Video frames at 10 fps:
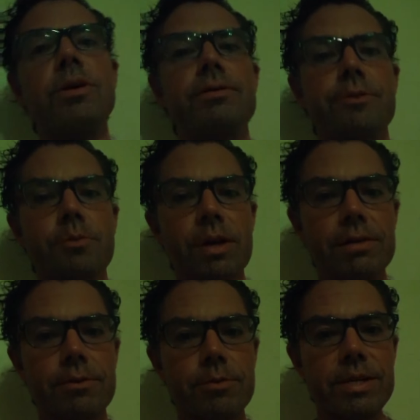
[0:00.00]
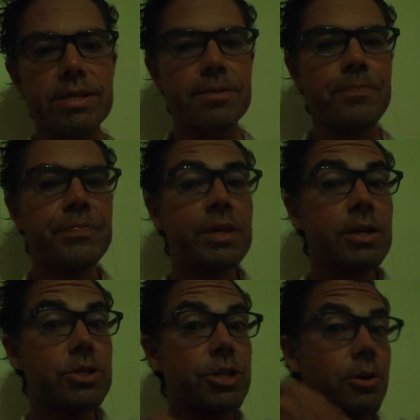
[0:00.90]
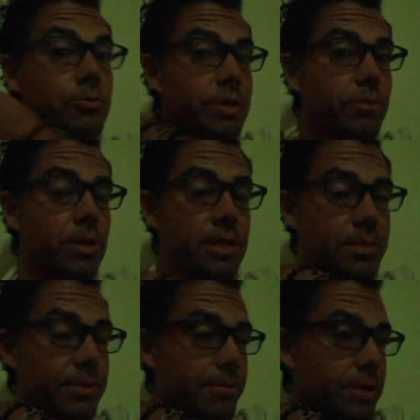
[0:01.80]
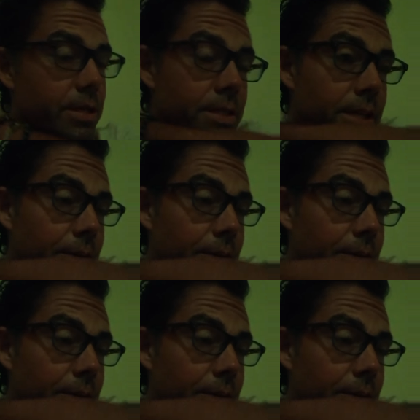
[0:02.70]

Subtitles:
but for whatever reason, she only wants to be friends.